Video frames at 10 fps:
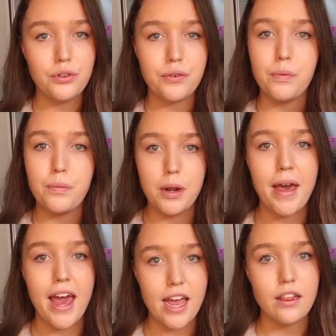So, if we want to
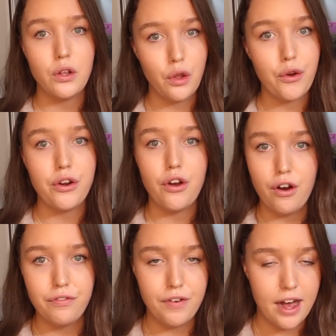pay the loan
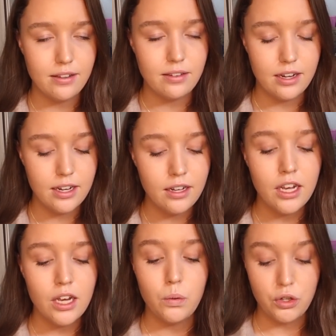off faster,
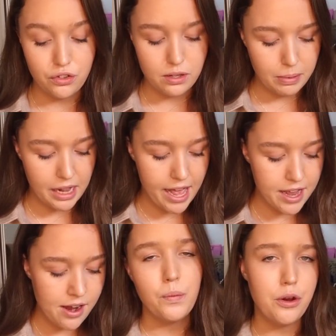which is the
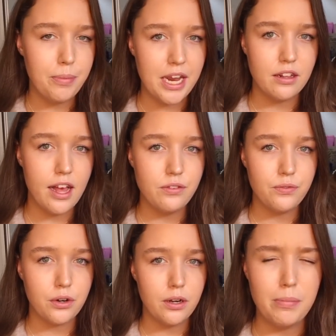plan, we're not penalized
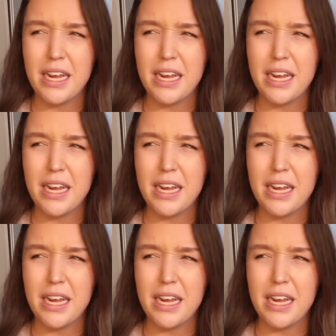for it.